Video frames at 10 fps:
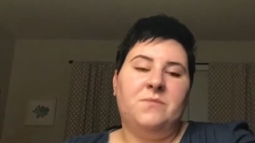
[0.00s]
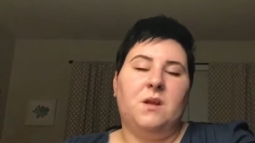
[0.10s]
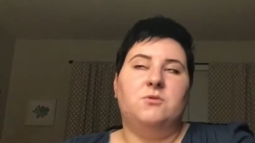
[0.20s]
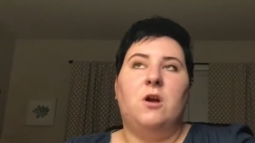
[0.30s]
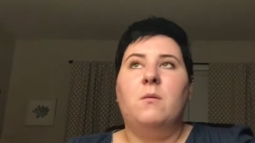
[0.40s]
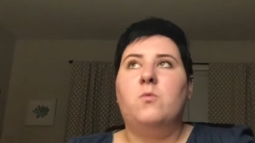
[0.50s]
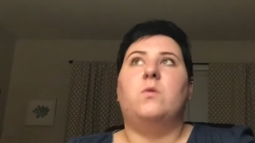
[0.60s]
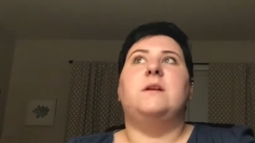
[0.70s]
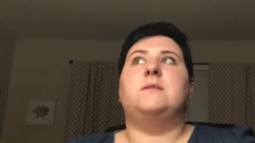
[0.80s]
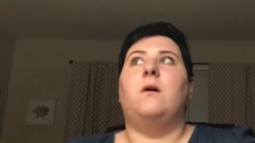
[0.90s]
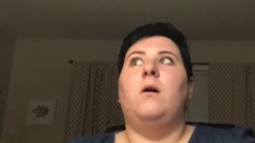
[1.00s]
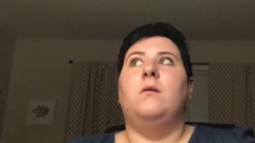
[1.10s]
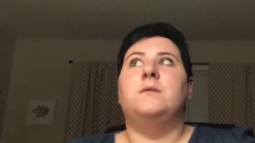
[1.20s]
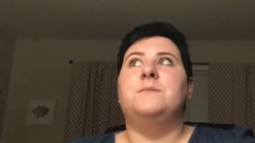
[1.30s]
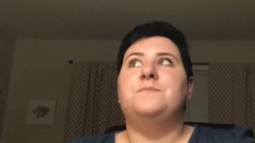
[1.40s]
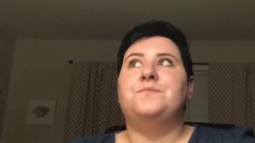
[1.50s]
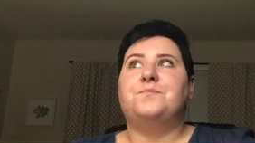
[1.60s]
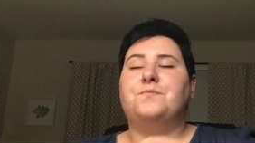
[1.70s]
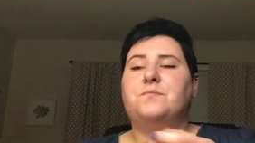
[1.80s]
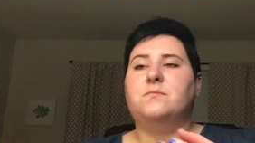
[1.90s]
I'm trying to remember what it's called.
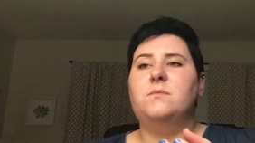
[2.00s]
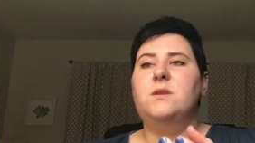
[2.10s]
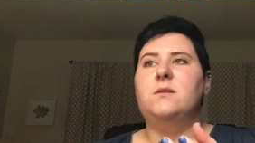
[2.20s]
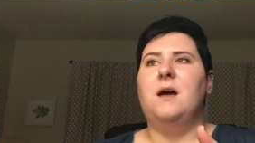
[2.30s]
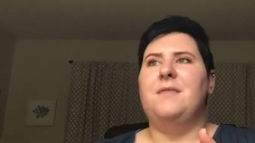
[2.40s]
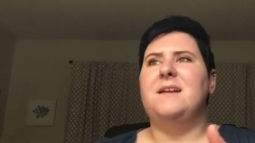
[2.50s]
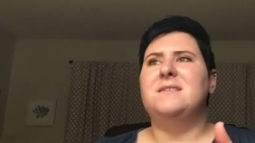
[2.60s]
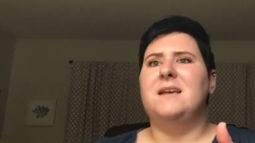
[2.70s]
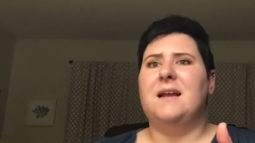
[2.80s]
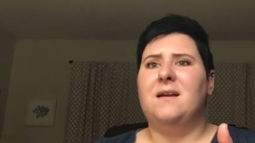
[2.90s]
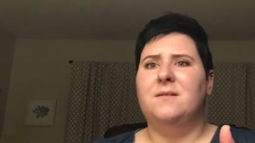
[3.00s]
I think it's like,